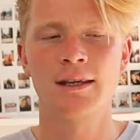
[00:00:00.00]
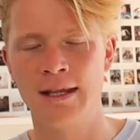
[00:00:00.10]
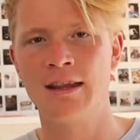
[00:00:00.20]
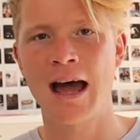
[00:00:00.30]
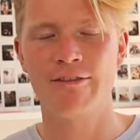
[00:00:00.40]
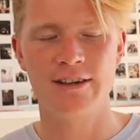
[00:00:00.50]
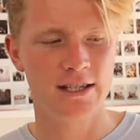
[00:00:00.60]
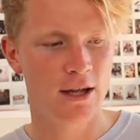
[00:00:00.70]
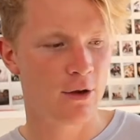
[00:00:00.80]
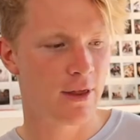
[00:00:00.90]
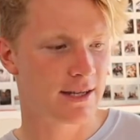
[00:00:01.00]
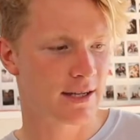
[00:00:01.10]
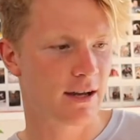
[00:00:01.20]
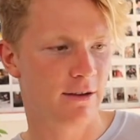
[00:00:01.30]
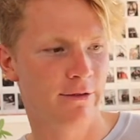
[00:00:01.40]
In that video there's
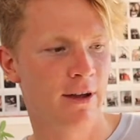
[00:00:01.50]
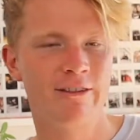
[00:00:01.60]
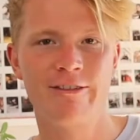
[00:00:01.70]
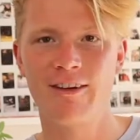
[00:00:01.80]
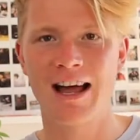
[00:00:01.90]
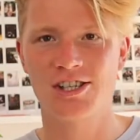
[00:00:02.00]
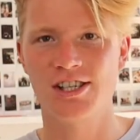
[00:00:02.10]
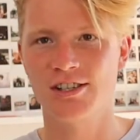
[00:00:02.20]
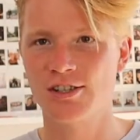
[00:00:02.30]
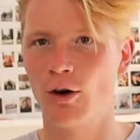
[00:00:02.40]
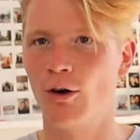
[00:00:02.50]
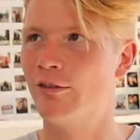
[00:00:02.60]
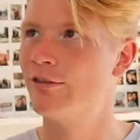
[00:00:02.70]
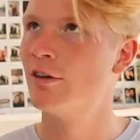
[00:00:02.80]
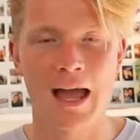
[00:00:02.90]
kind of flashes
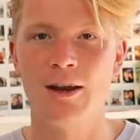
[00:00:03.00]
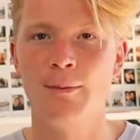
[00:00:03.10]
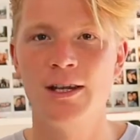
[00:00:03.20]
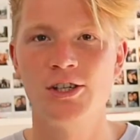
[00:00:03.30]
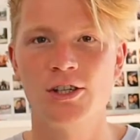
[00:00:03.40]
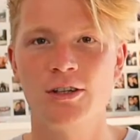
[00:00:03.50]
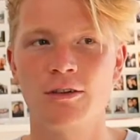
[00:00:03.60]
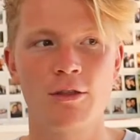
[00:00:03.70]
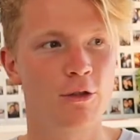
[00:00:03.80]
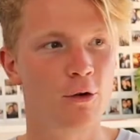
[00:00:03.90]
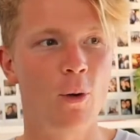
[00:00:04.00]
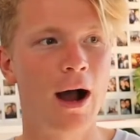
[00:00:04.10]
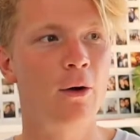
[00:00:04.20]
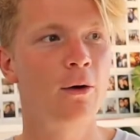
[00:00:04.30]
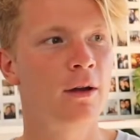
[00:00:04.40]
of animation
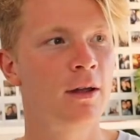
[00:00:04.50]
throughout,